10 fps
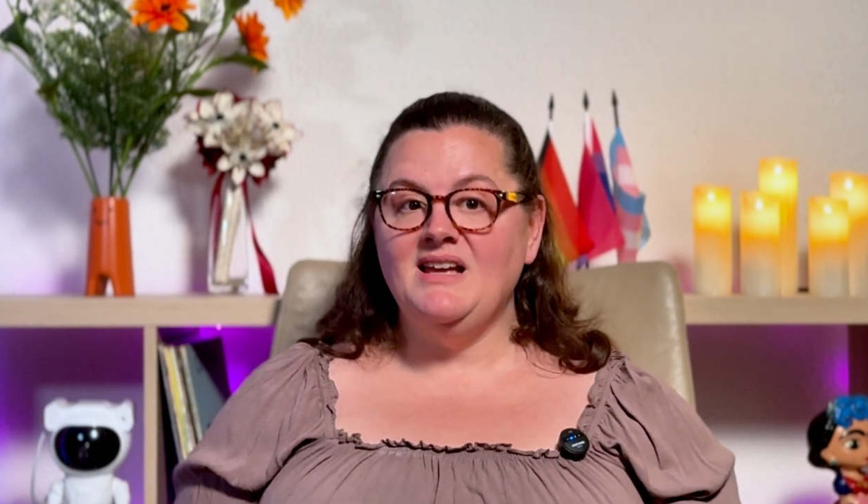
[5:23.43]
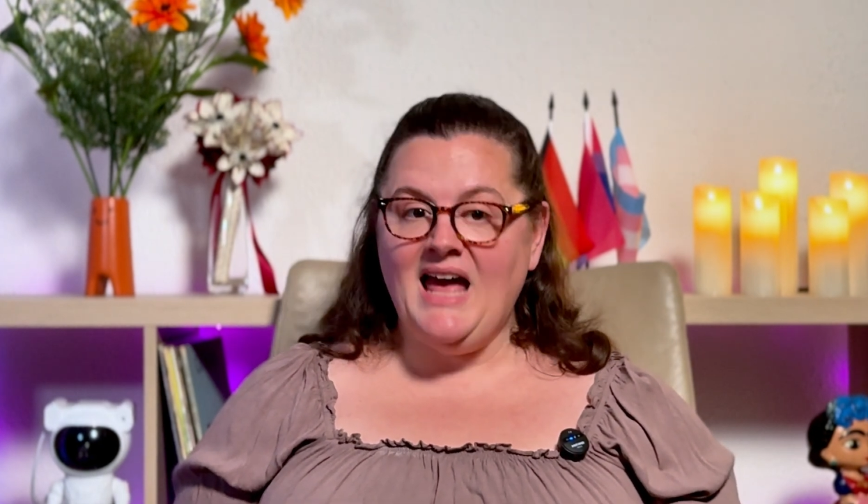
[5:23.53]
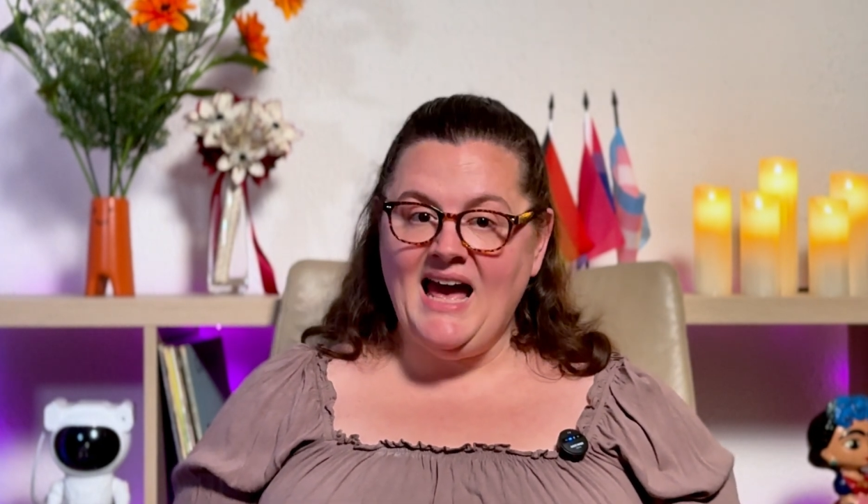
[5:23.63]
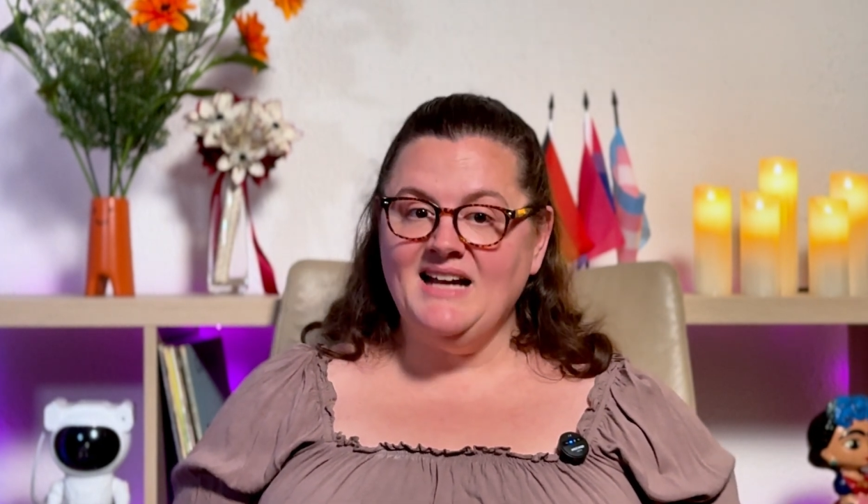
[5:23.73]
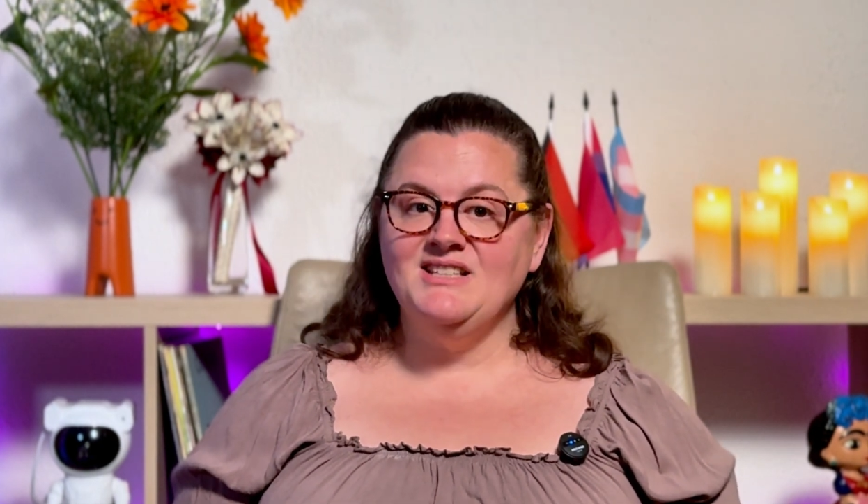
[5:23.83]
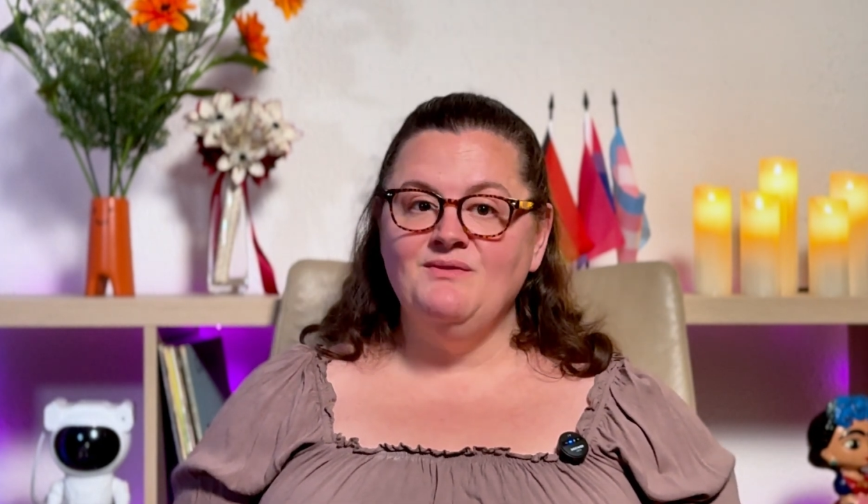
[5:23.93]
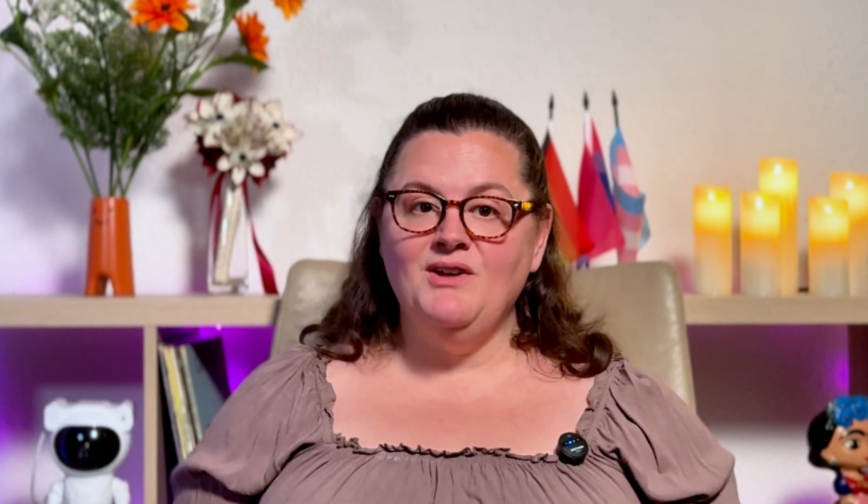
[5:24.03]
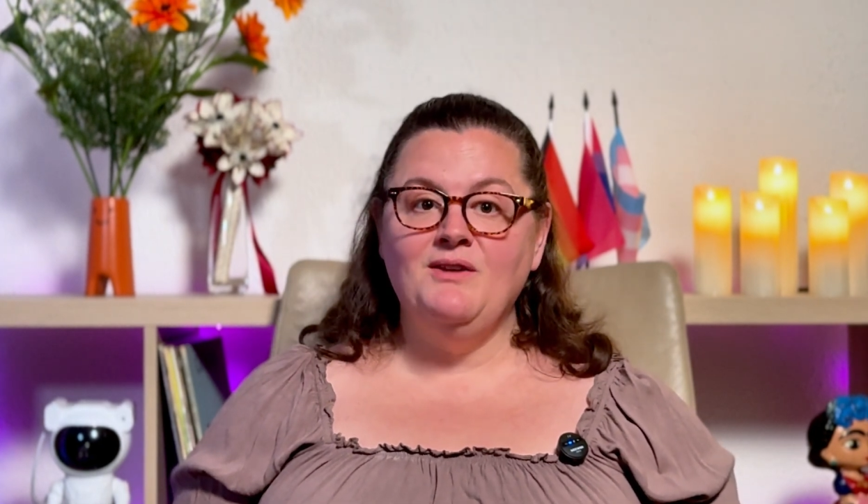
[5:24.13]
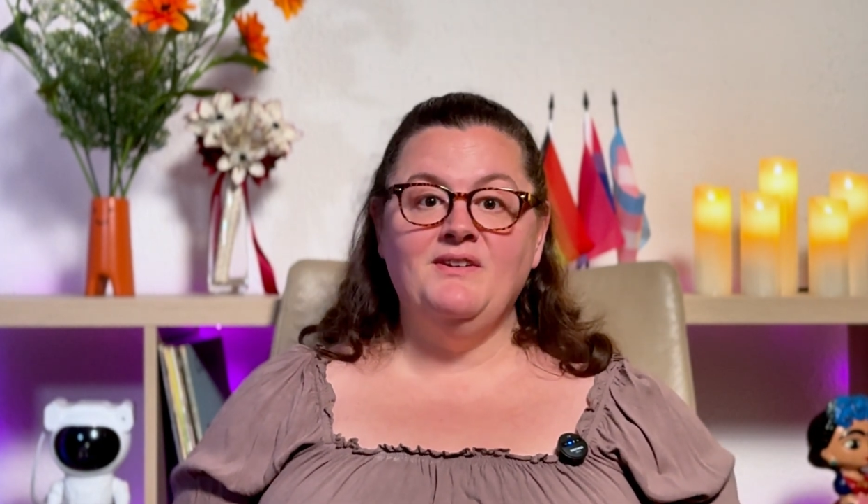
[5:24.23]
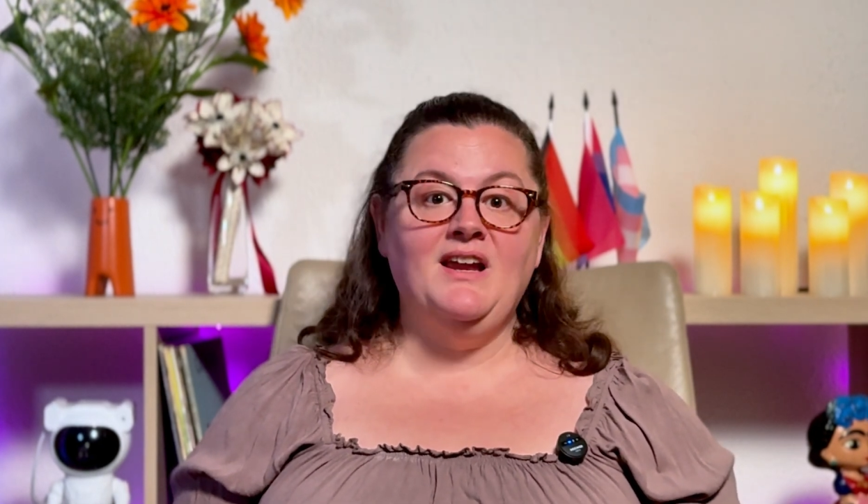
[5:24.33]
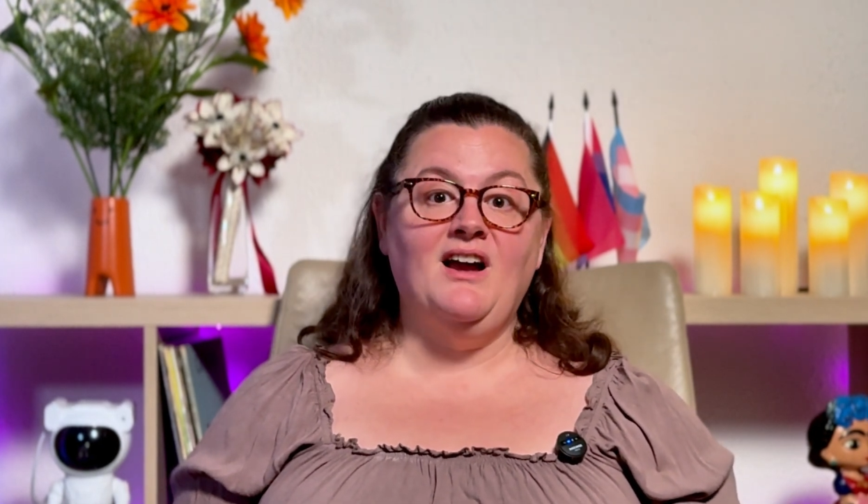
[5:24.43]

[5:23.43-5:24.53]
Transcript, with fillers: hacks involving